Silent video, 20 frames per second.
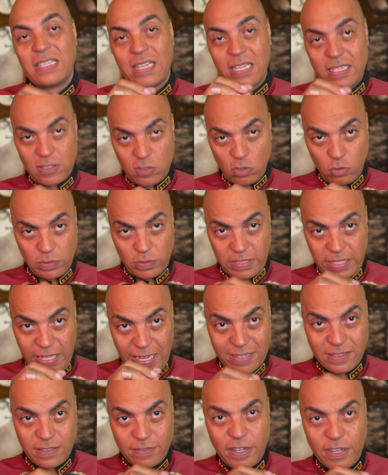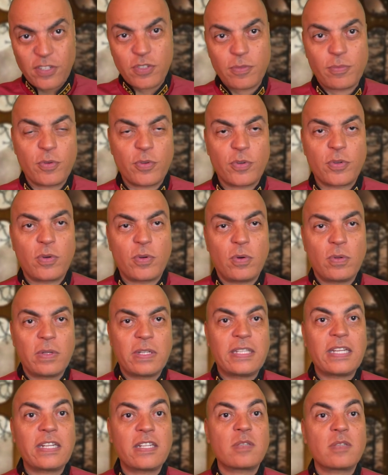It has to do with the activation protocol.
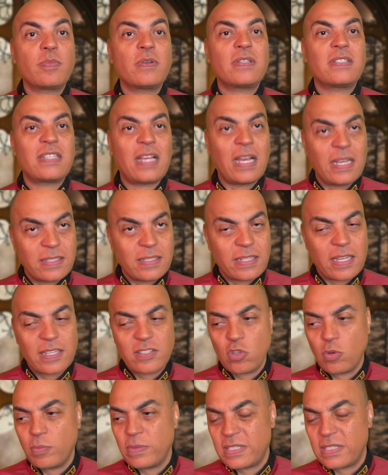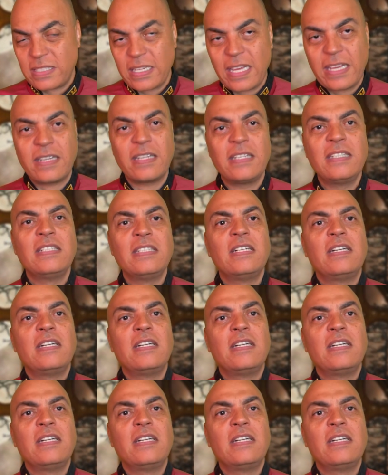And that is precise. There's no mistake.